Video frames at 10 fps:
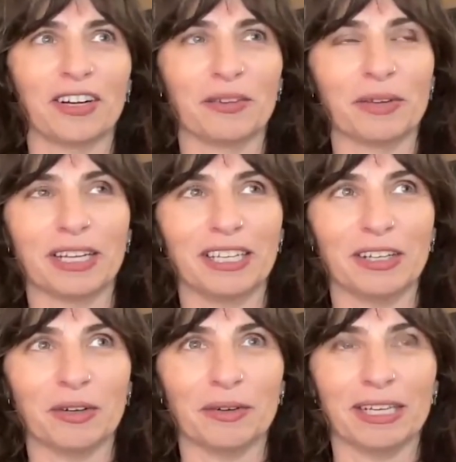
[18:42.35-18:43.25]
And
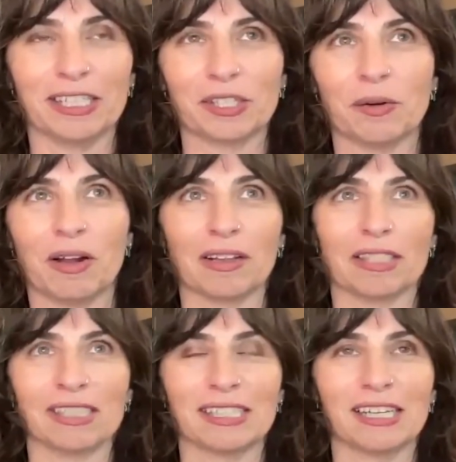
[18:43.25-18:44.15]
and so all
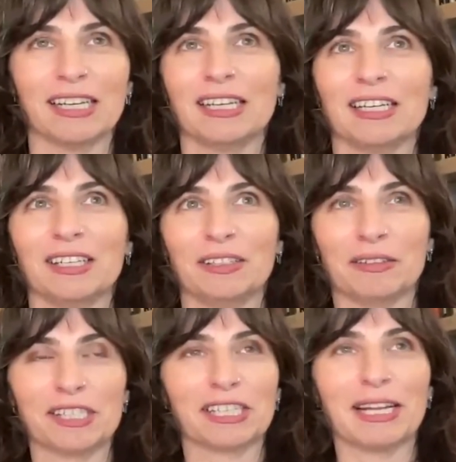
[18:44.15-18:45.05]
these,
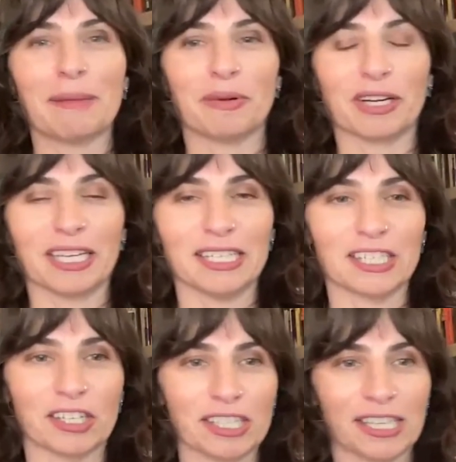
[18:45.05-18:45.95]

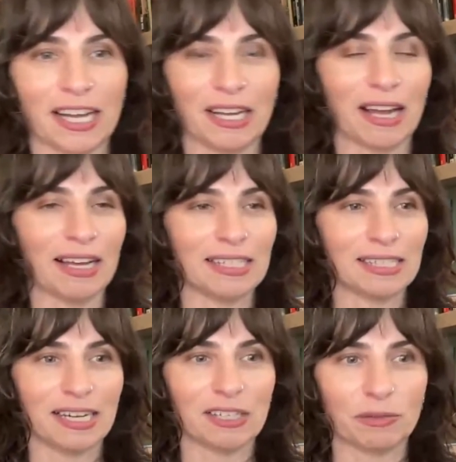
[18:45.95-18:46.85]
celebrities are saying, I
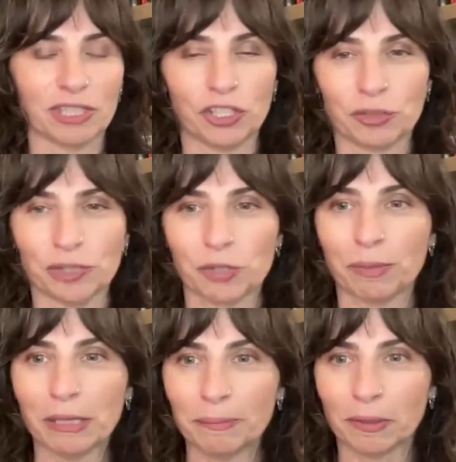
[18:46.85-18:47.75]
stand with Jewish
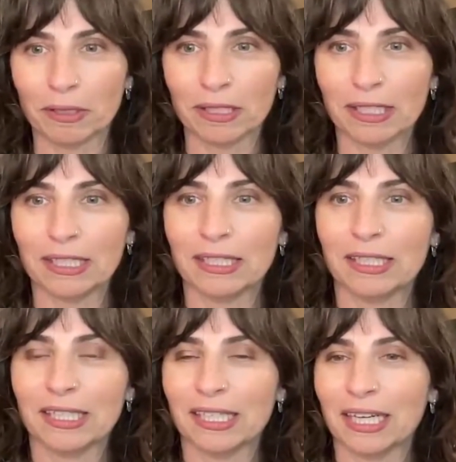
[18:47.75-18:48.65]
people,
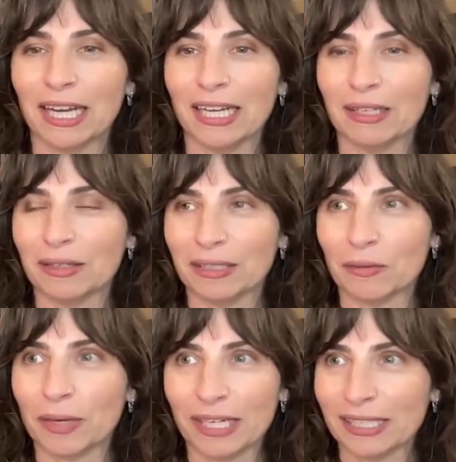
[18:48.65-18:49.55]

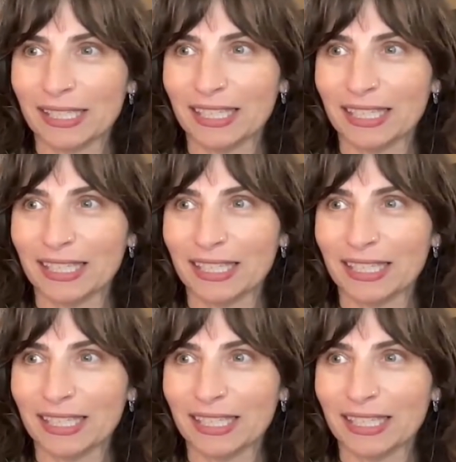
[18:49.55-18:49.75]
when it